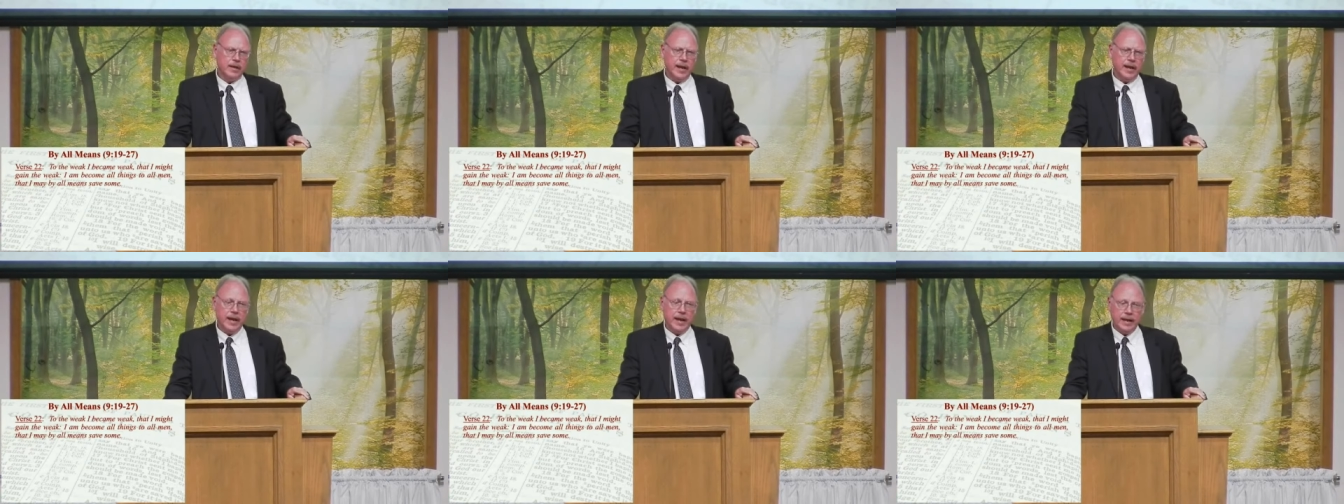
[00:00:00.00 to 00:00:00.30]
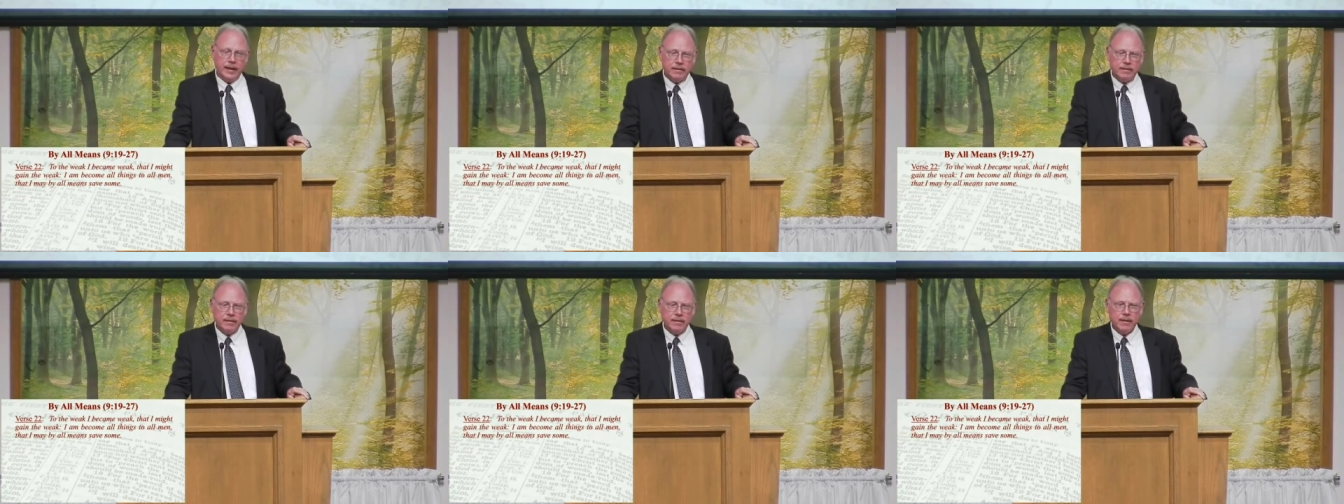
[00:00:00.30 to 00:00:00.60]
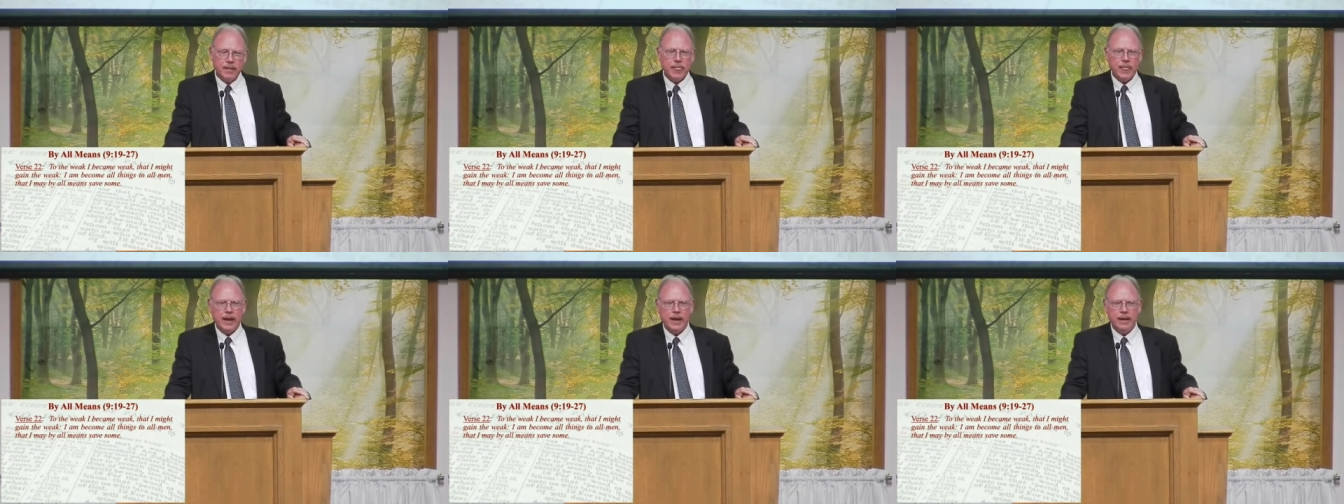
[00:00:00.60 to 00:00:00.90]
And
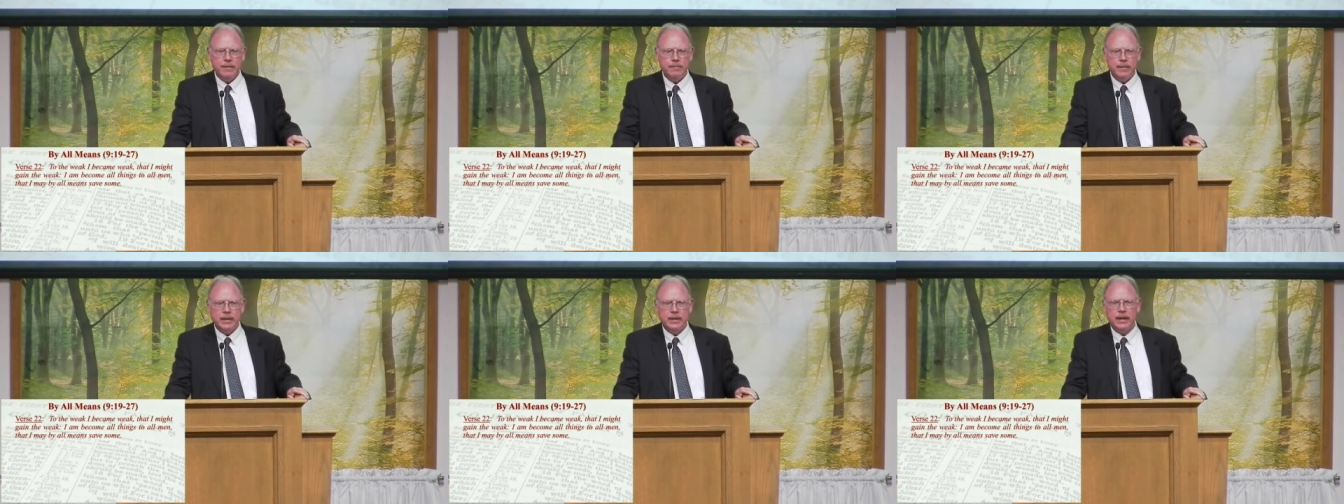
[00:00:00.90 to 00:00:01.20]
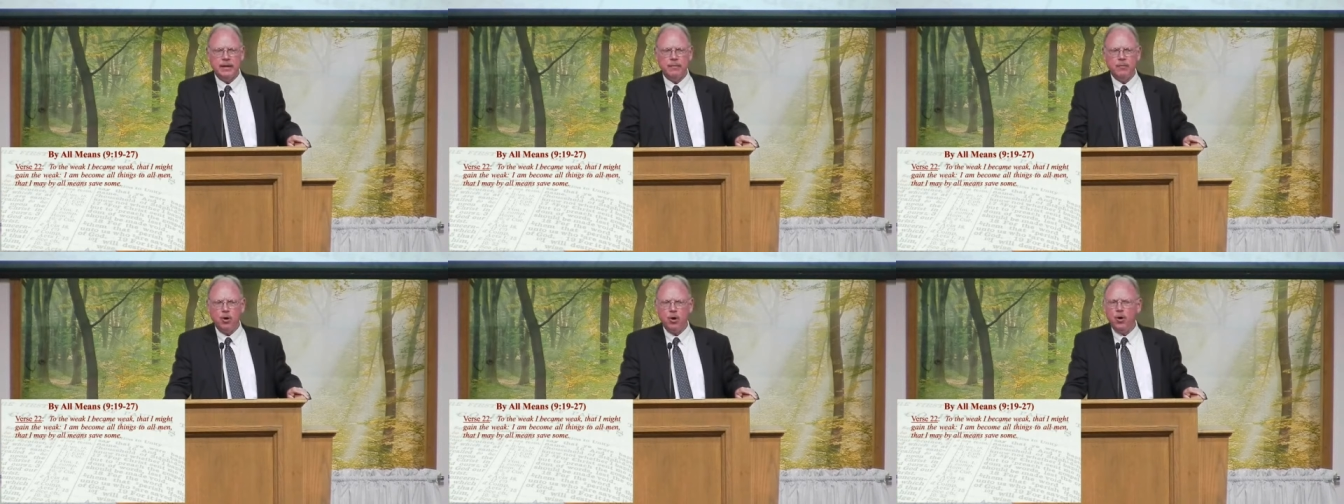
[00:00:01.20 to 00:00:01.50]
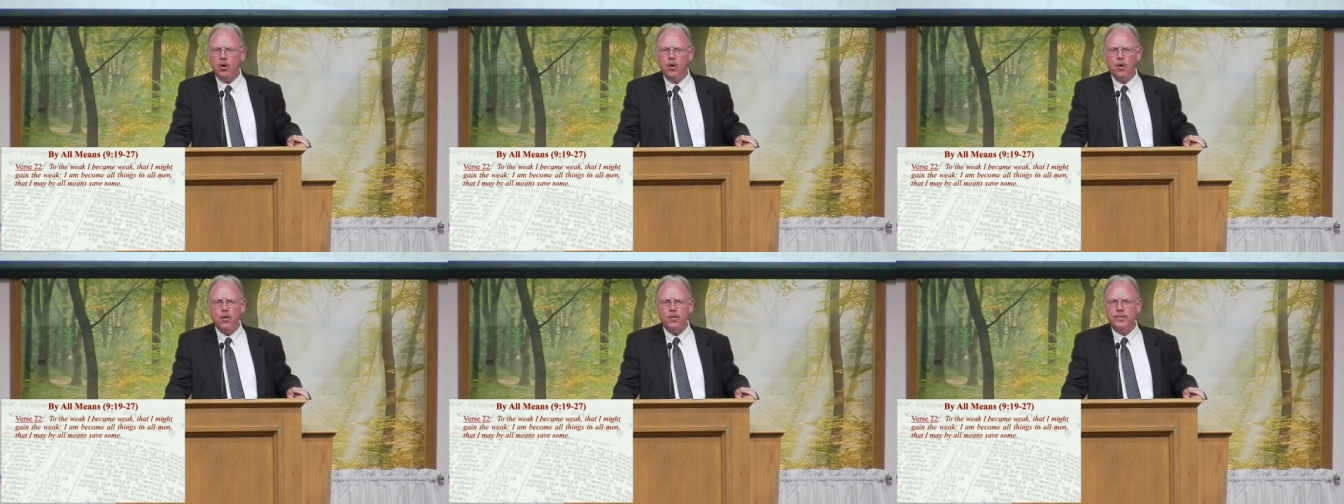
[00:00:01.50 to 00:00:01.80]
I'm become
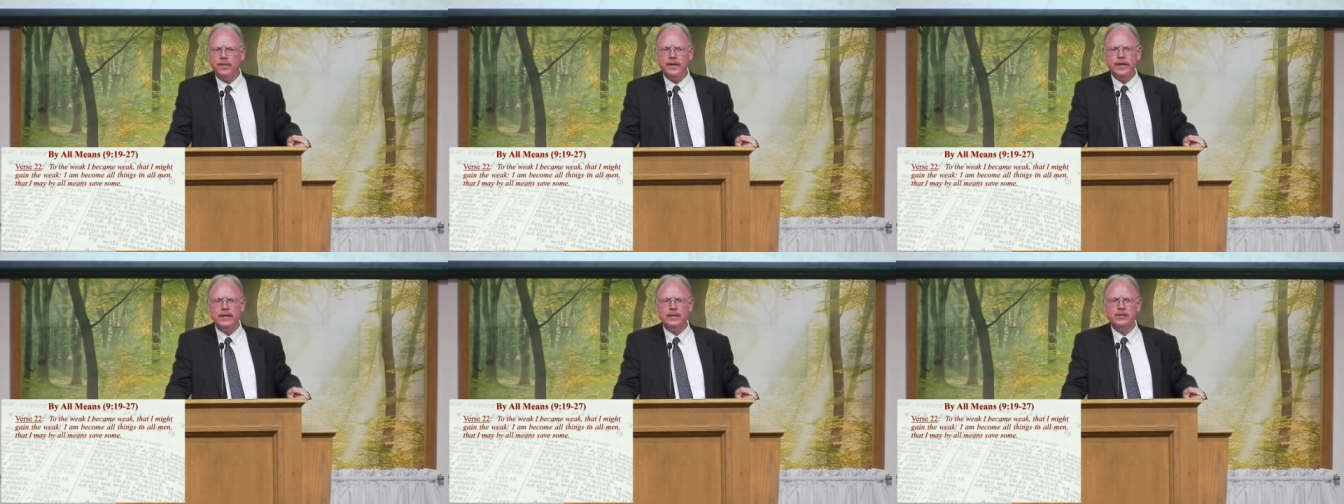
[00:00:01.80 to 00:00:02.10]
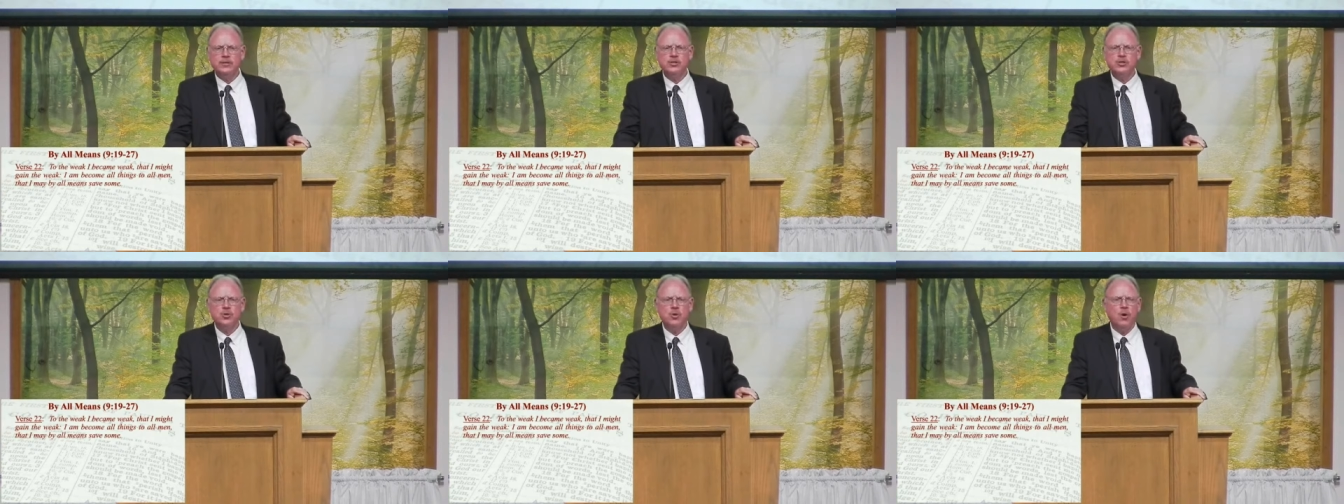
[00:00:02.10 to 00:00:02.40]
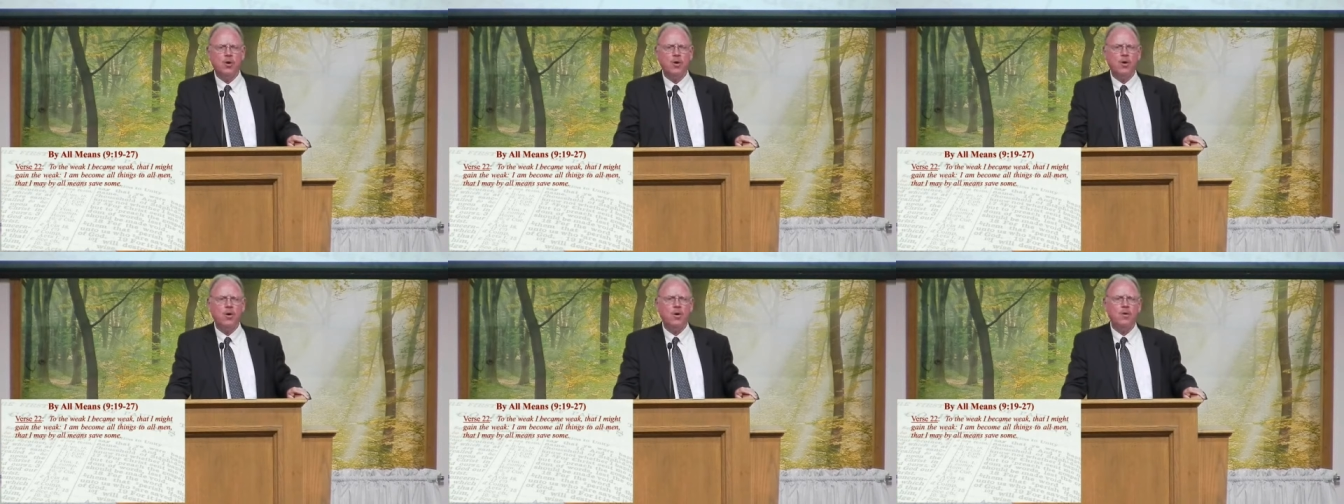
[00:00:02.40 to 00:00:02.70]
all things to
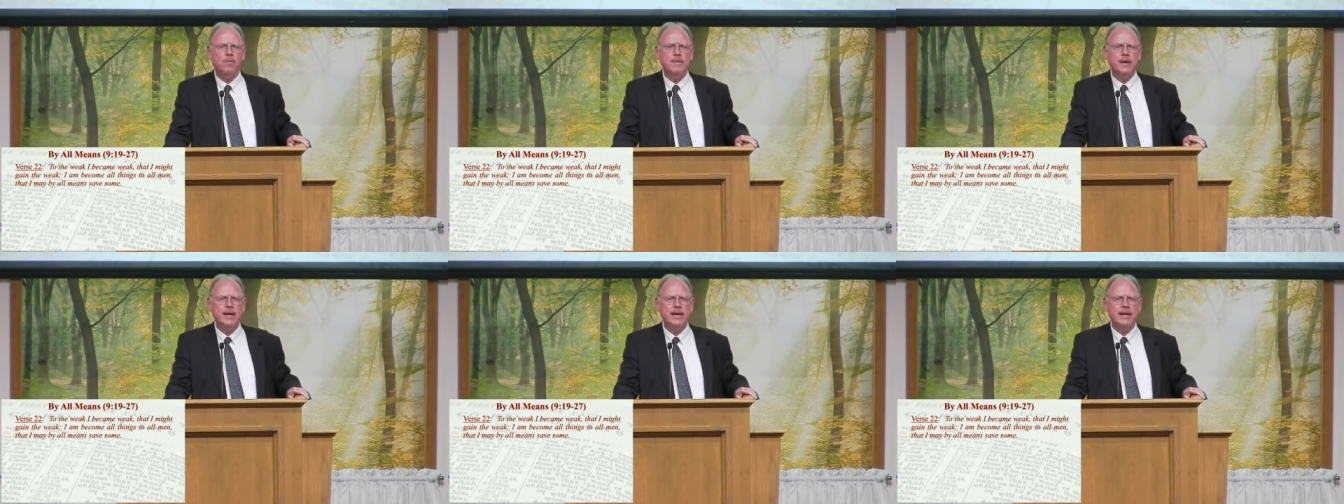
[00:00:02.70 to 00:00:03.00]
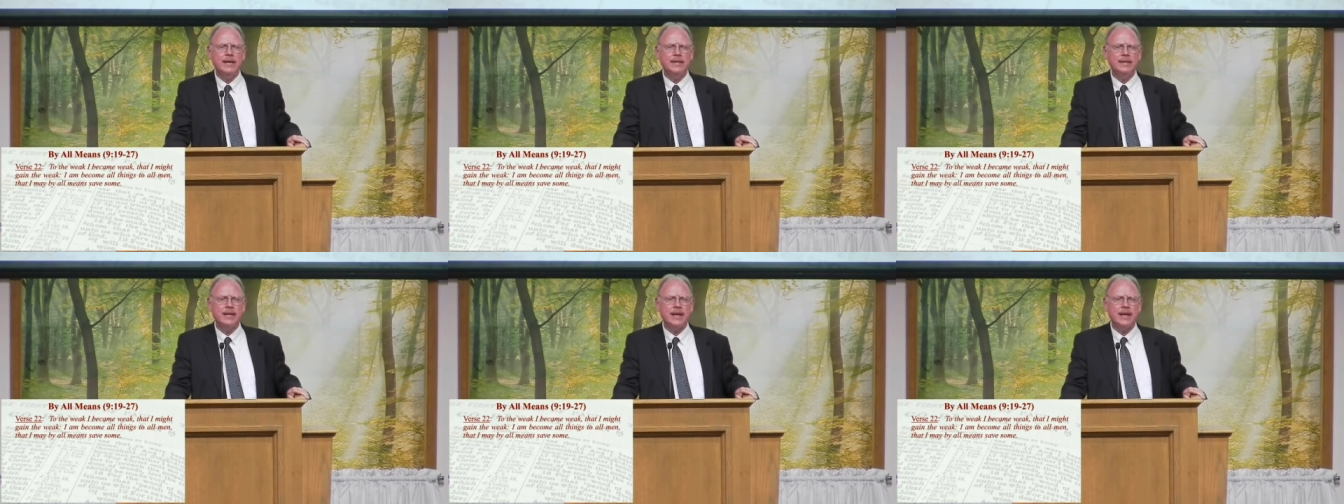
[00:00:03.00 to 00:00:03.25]
all men,